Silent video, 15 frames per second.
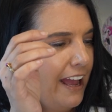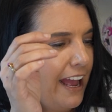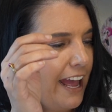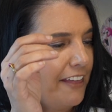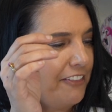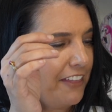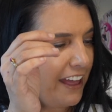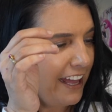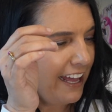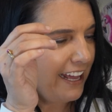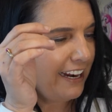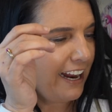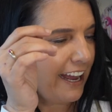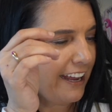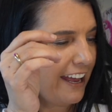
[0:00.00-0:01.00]
And
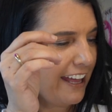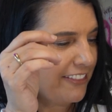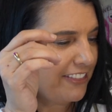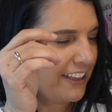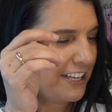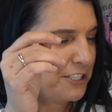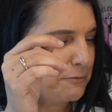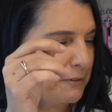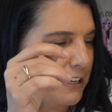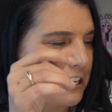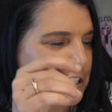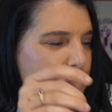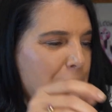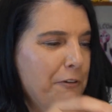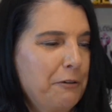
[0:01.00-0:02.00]
then I got this
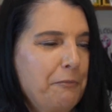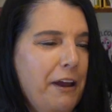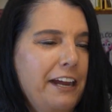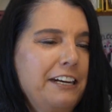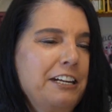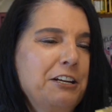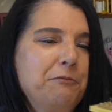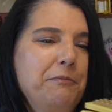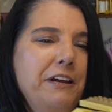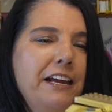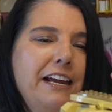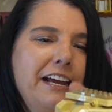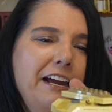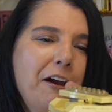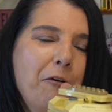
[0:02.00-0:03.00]
because it reminded
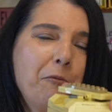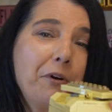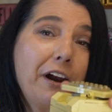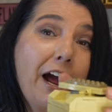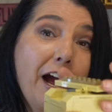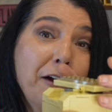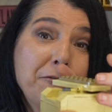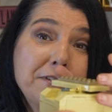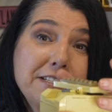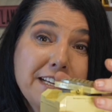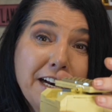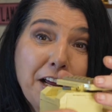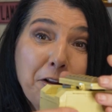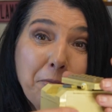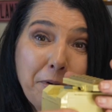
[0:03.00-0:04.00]
me when I was in
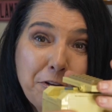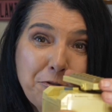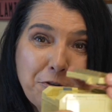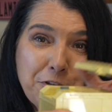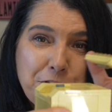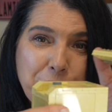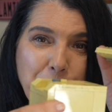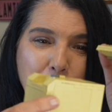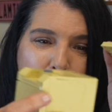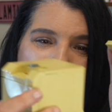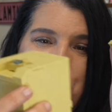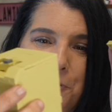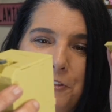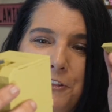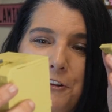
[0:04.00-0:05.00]
elementary school,
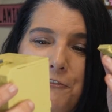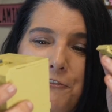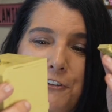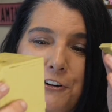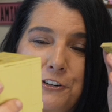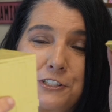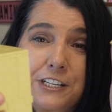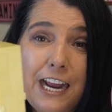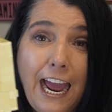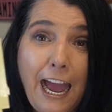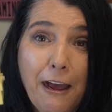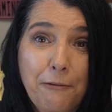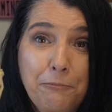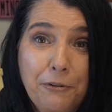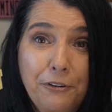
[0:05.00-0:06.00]
when the first
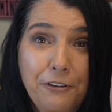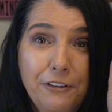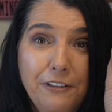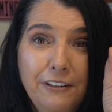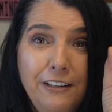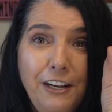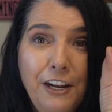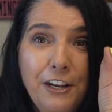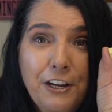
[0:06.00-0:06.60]
Apple